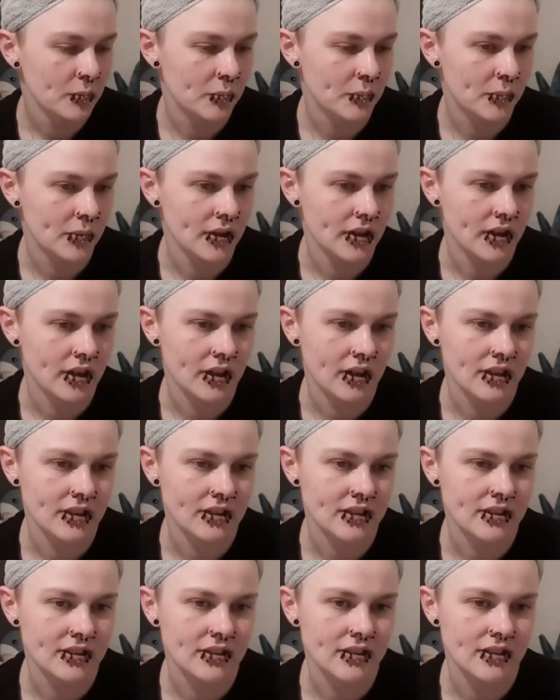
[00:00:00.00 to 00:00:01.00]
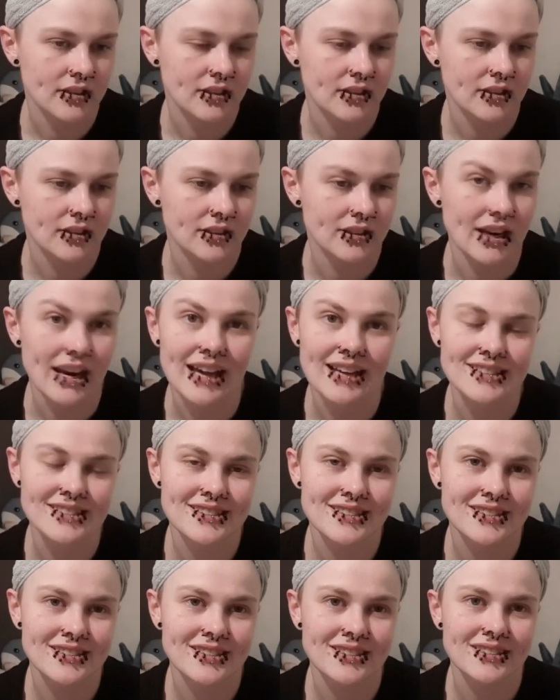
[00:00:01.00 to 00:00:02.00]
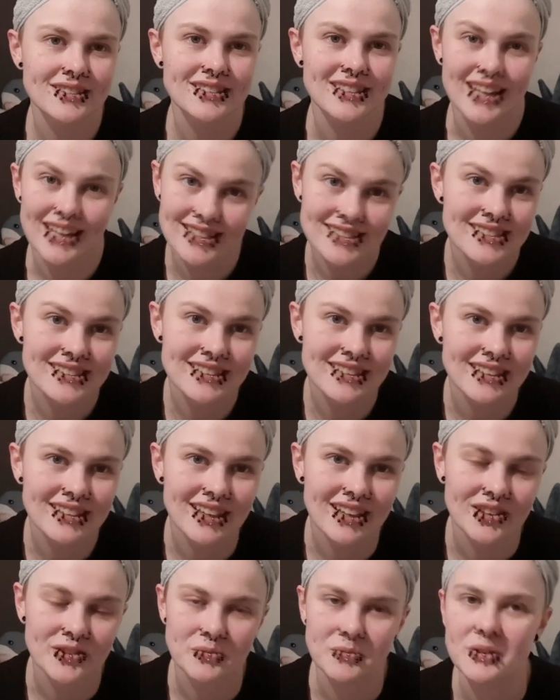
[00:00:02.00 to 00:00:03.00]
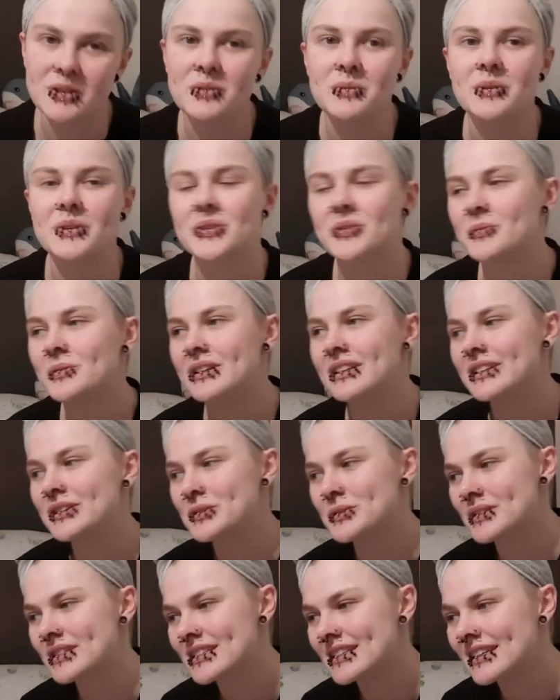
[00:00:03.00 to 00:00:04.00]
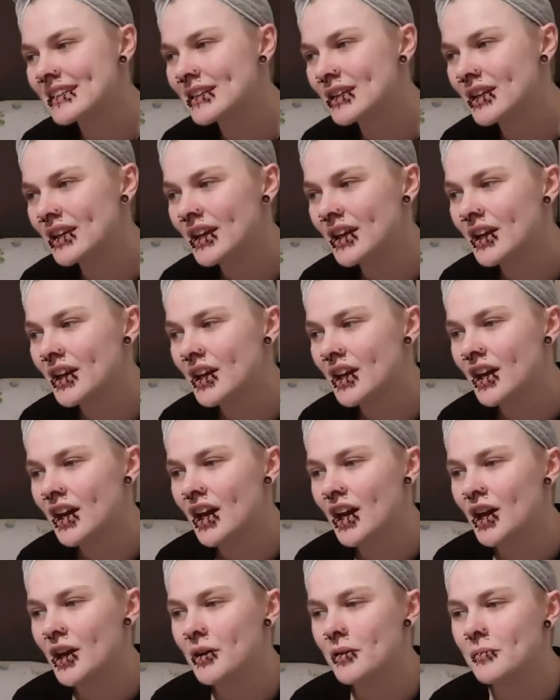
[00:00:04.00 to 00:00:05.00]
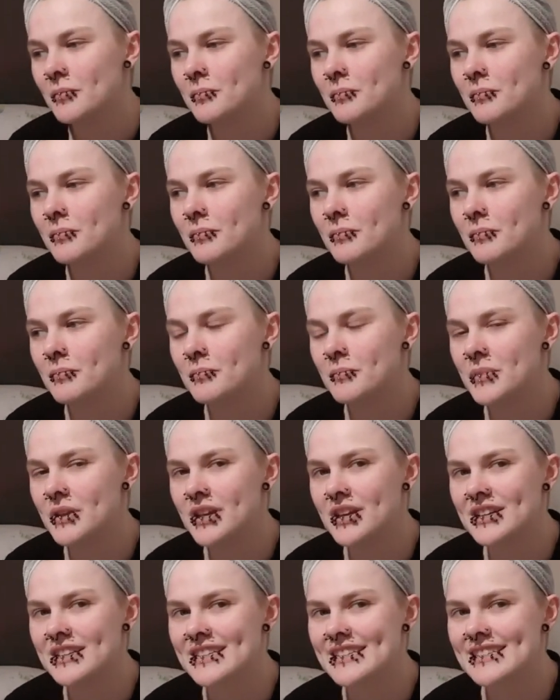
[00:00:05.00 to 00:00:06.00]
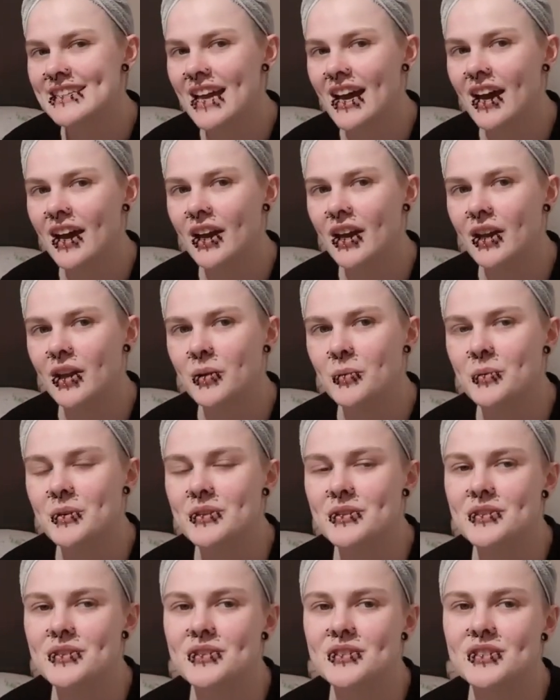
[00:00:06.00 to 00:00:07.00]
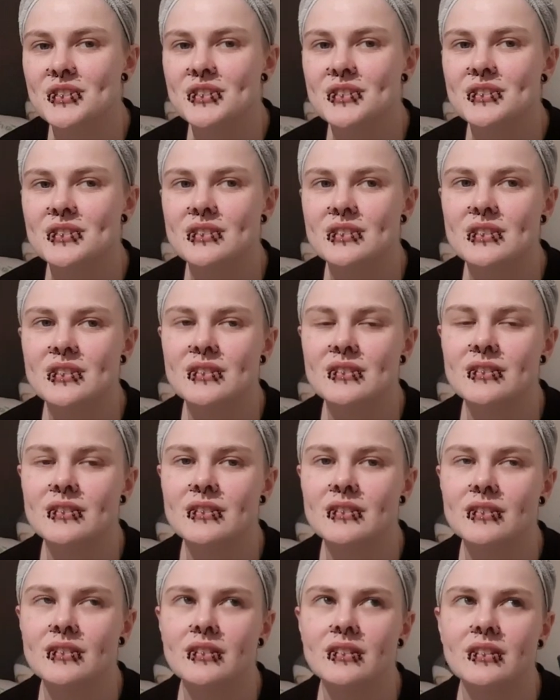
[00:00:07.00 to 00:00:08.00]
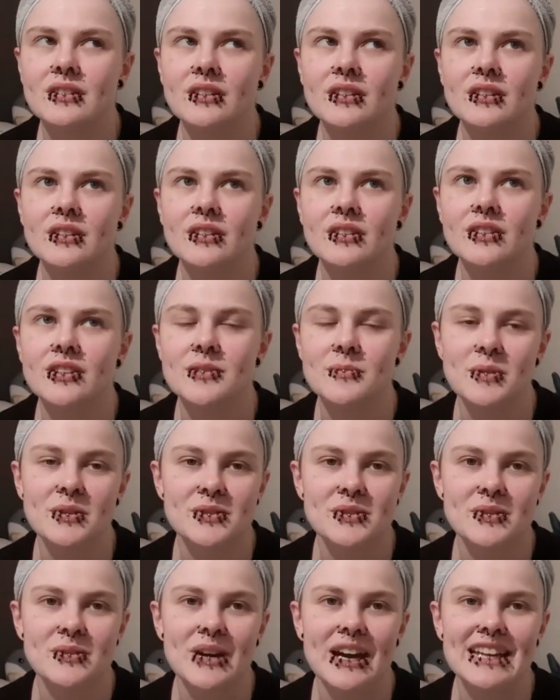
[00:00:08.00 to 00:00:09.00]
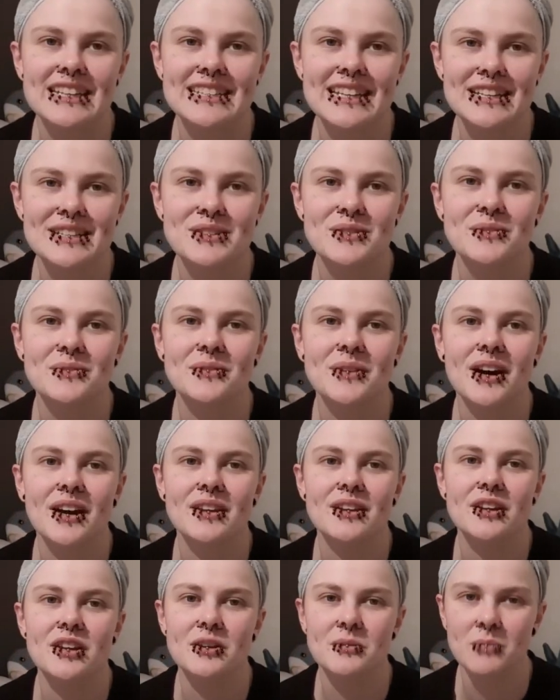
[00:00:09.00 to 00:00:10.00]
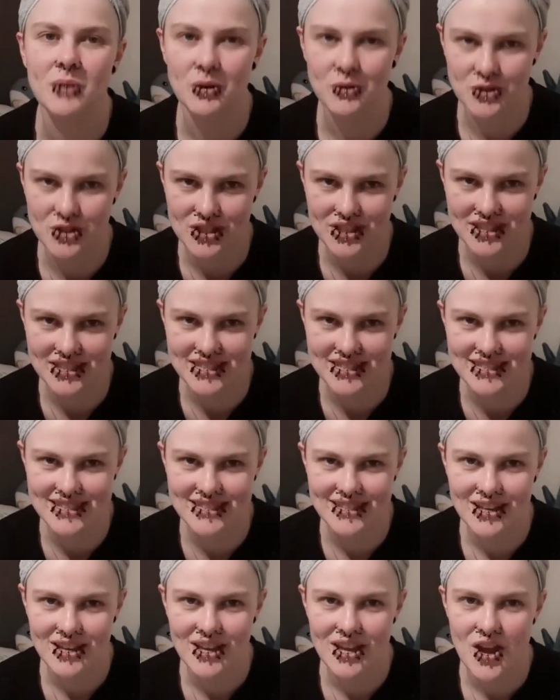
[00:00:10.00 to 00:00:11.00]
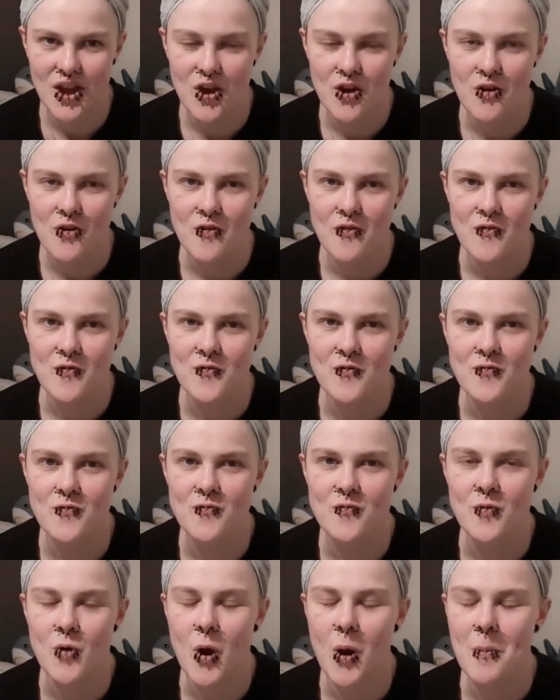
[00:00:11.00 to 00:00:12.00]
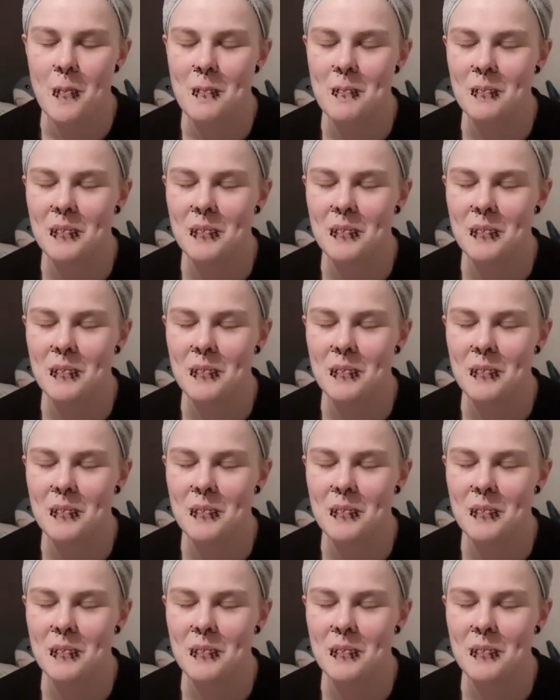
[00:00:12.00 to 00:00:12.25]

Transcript: But the last test he gave me was really interesting, because I was supposed to identify emotions from